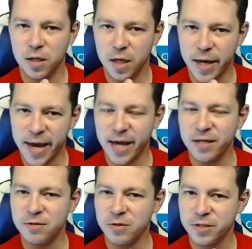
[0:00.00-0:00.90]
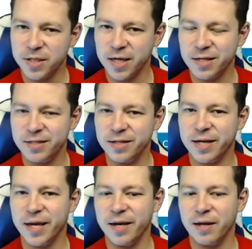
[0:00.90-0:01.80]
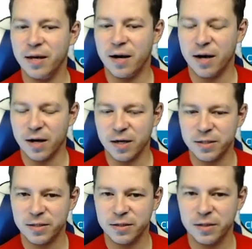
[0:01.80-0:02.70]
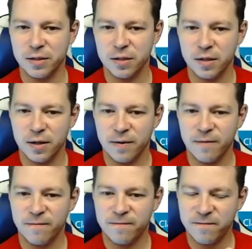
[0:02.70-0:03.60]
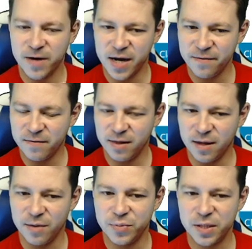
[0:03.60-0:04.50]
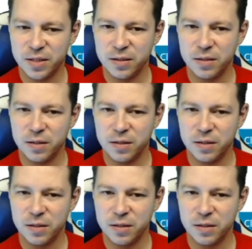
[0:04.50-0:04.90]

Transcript: ace or singleton king in hearts. Five clubs.